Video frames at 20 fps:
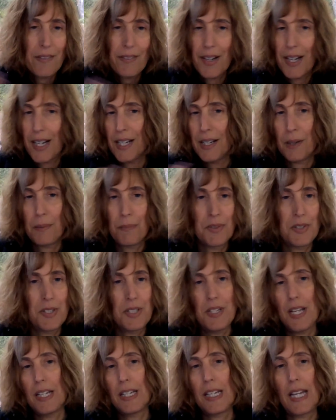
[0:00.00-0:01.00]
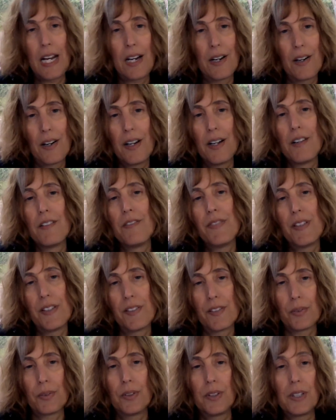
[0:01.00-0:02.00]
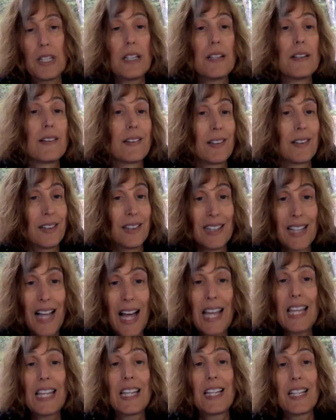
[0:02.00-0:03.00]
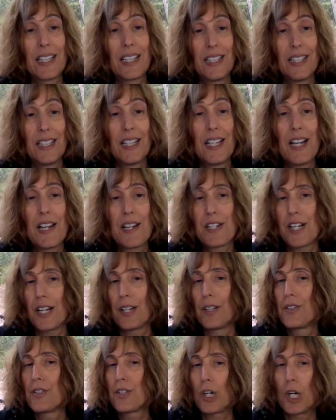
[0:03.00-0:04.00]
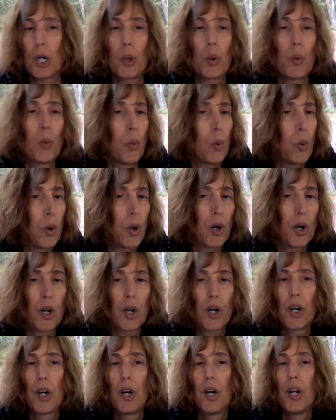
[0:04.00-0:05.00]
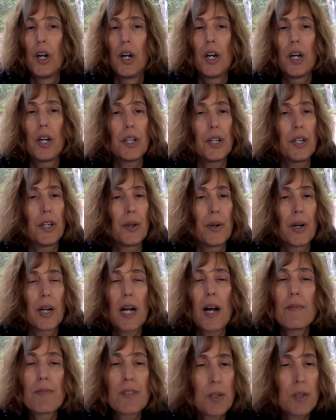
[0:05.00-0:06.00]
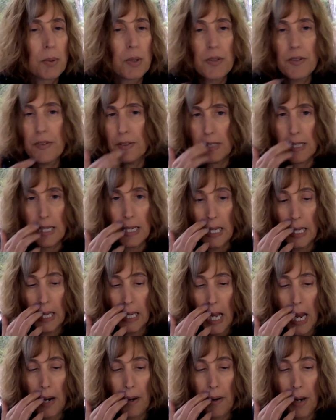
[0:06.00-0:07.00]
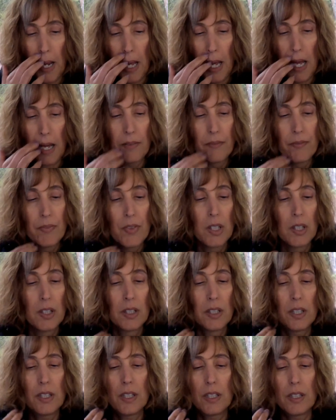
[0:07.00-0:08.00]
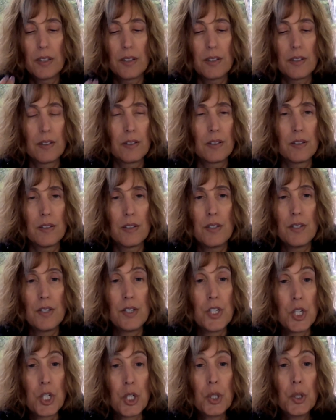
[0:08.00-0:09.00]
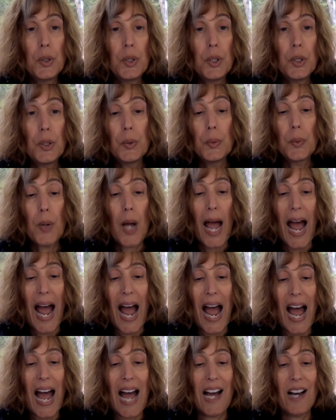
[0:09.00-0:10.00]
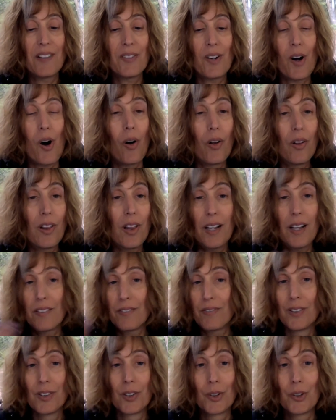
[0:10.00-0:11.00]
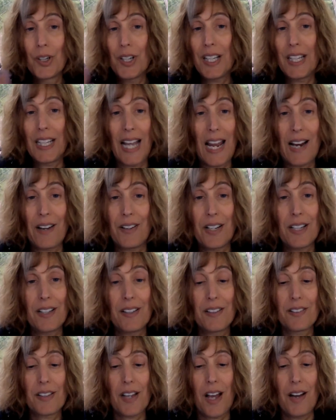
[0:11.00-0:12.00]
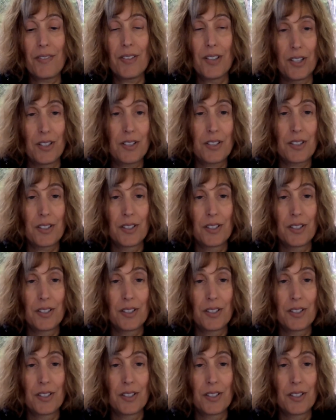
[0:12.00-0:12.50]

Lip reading: items to take care of physical needs like a shelter or, a comfortable seating area? Do you have all of learning areas covered?